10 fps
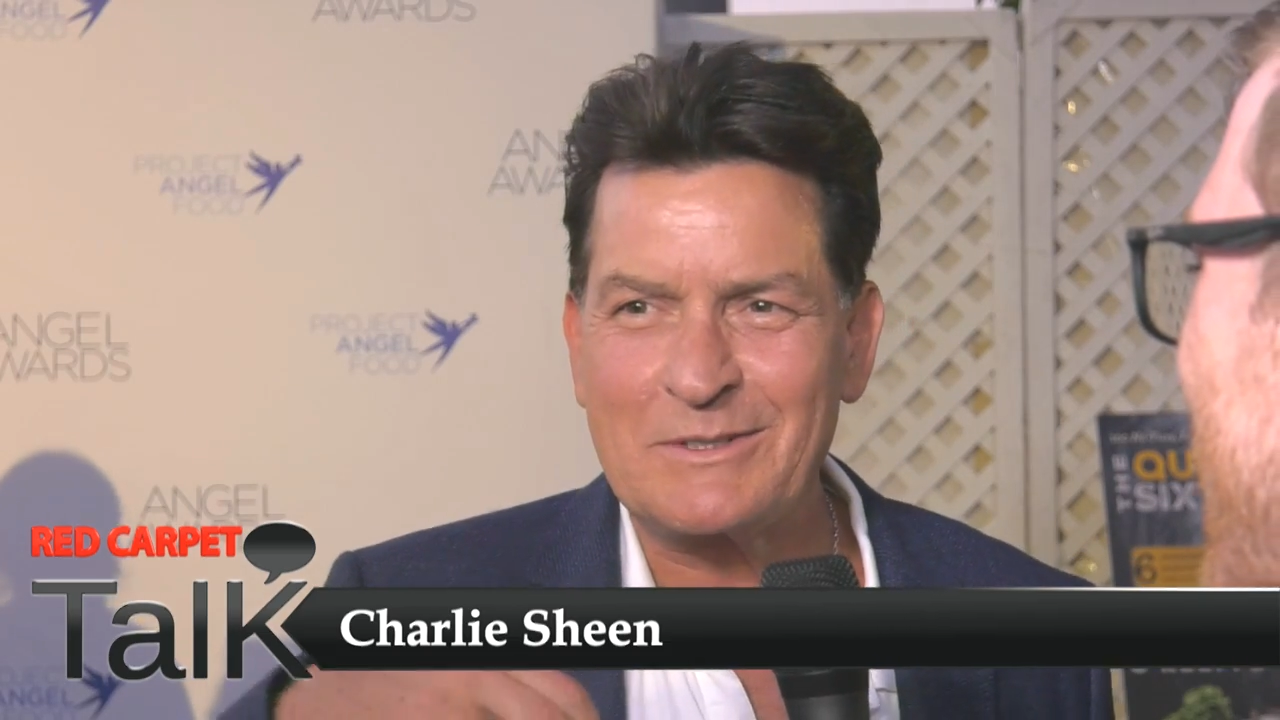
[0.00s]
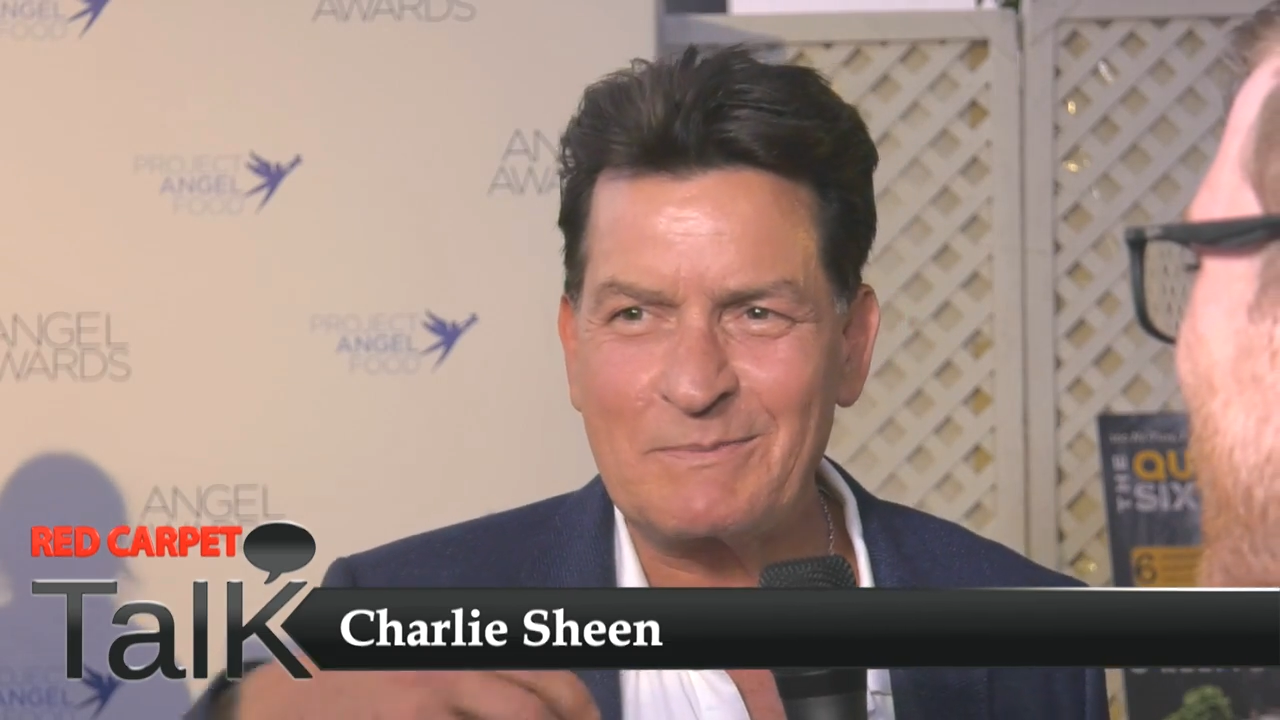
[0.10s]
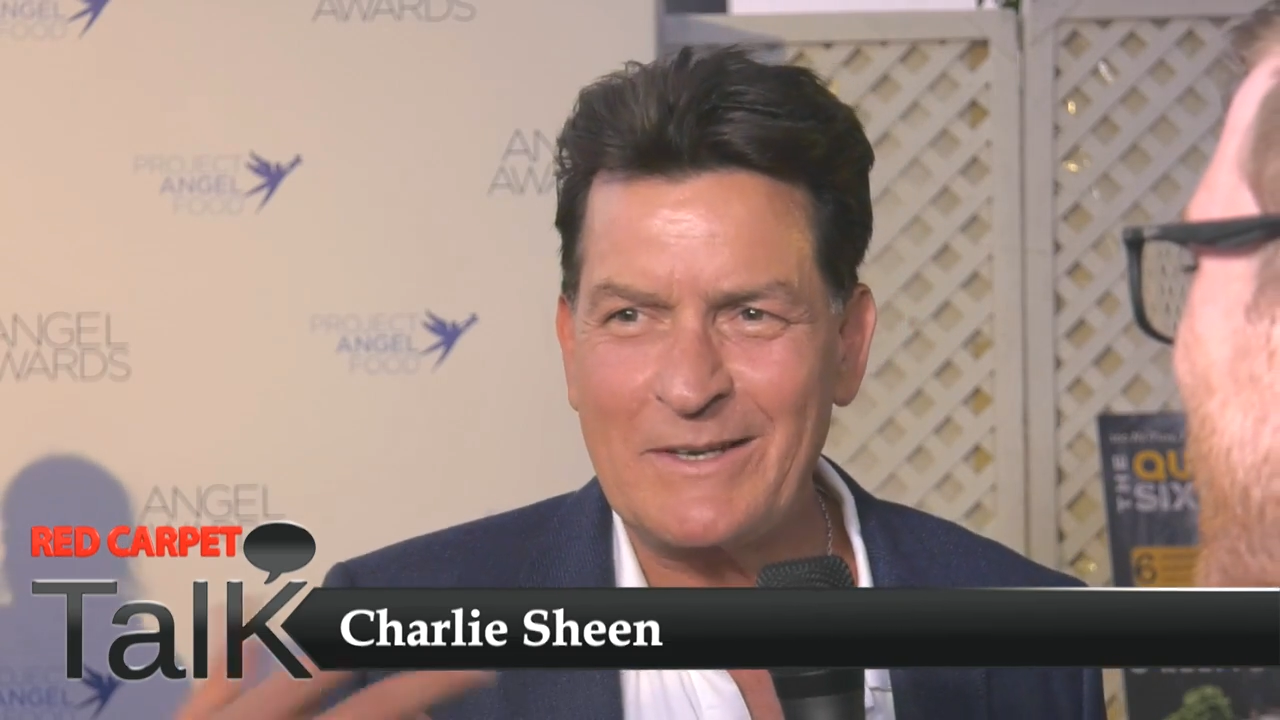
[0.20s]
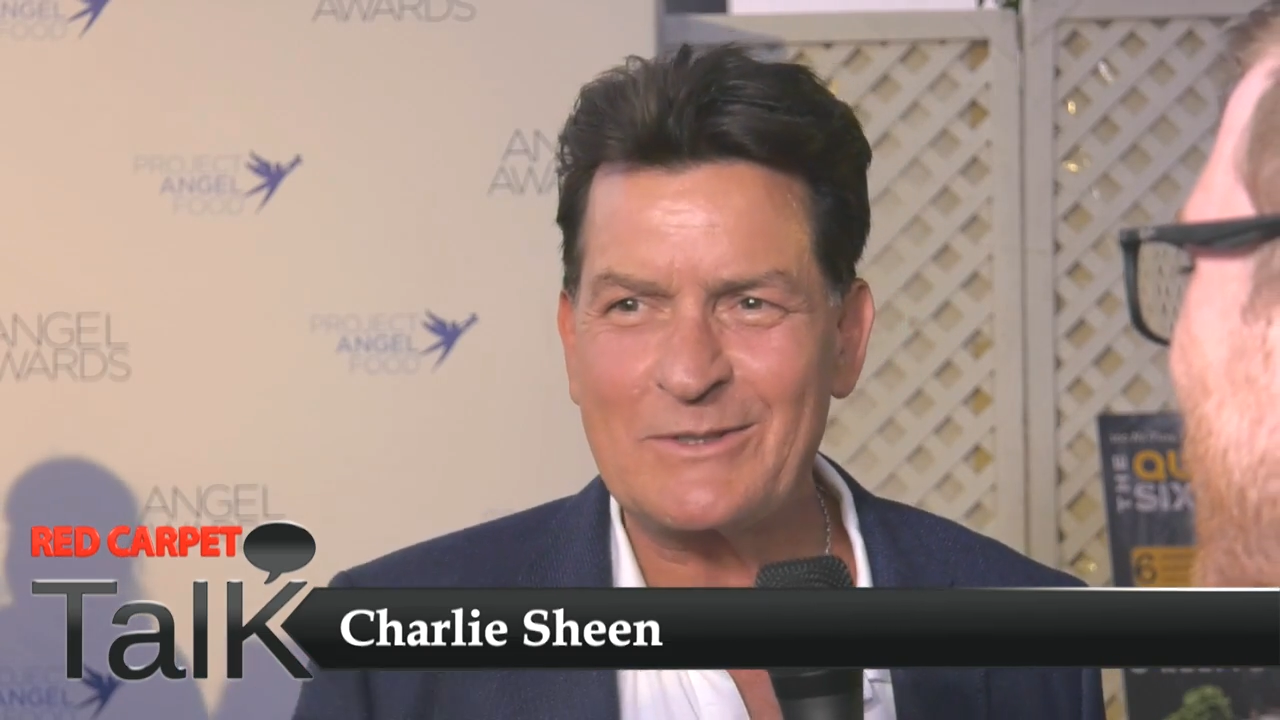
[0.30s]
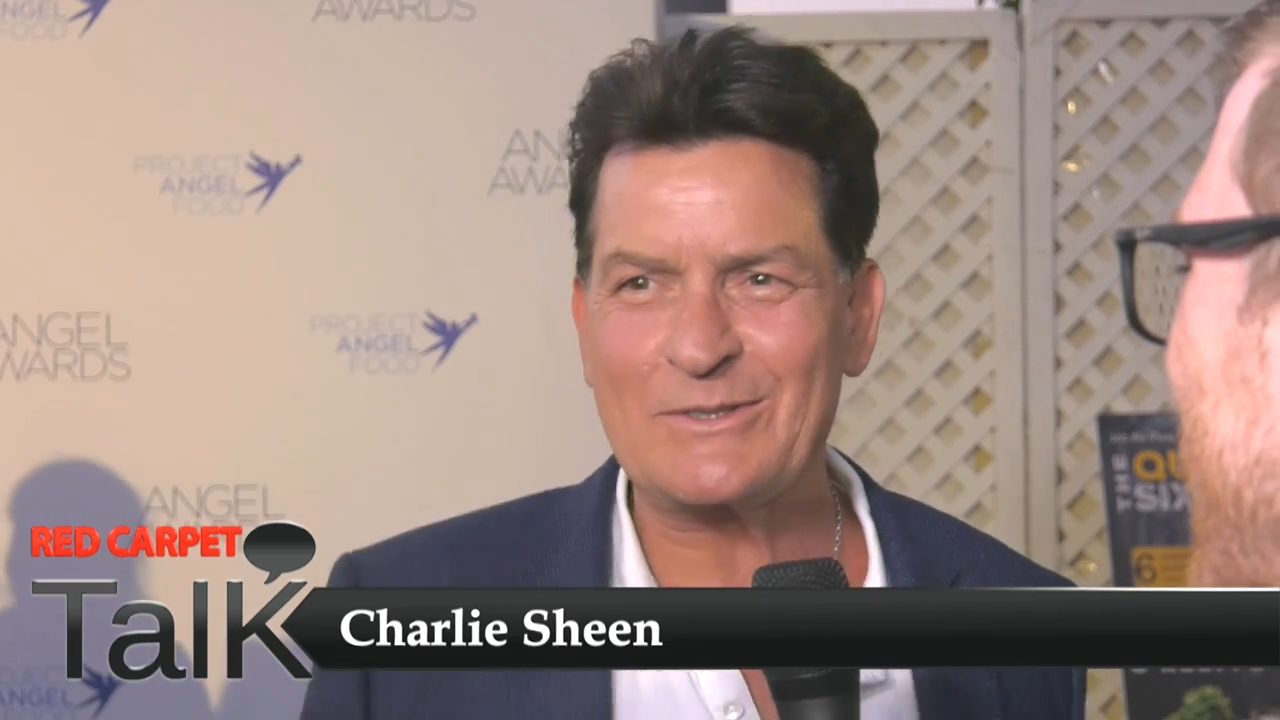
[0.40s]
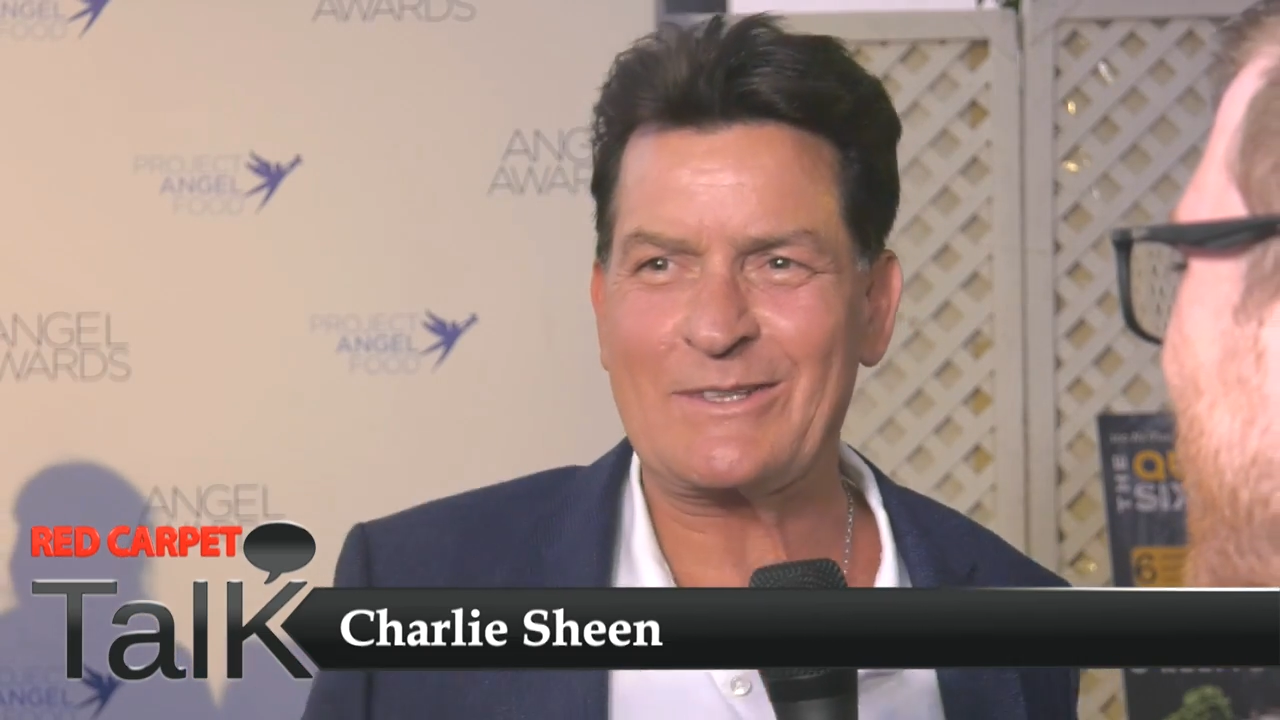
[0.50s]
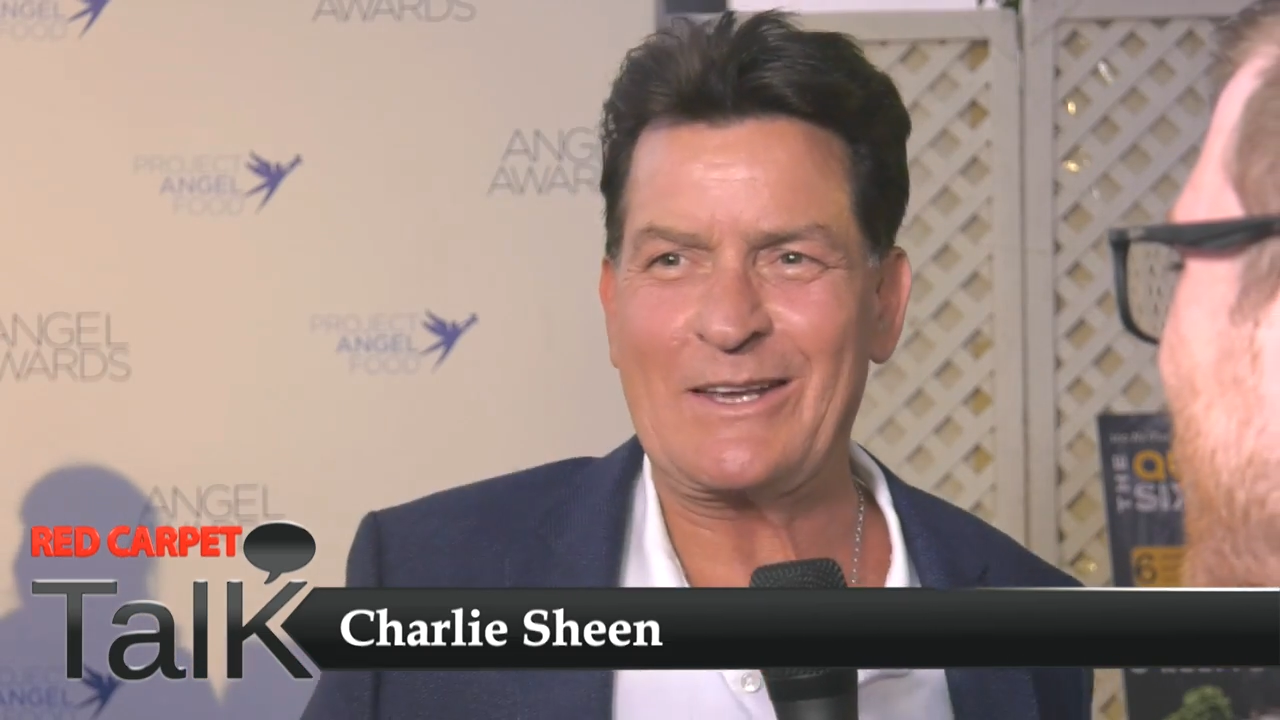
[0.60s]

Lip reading: speeches